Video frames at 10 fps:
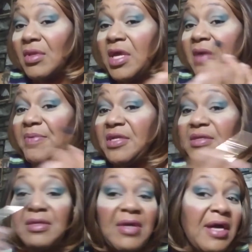keep it
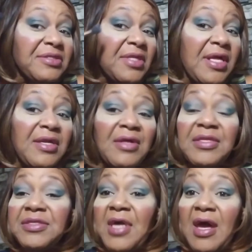isolated on
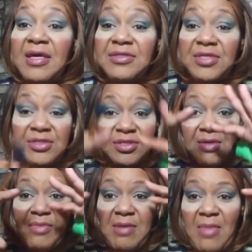the sides just
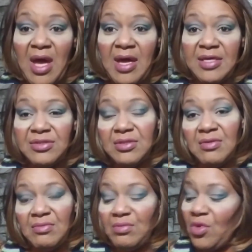to make my eyes
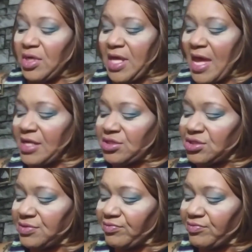more caddish.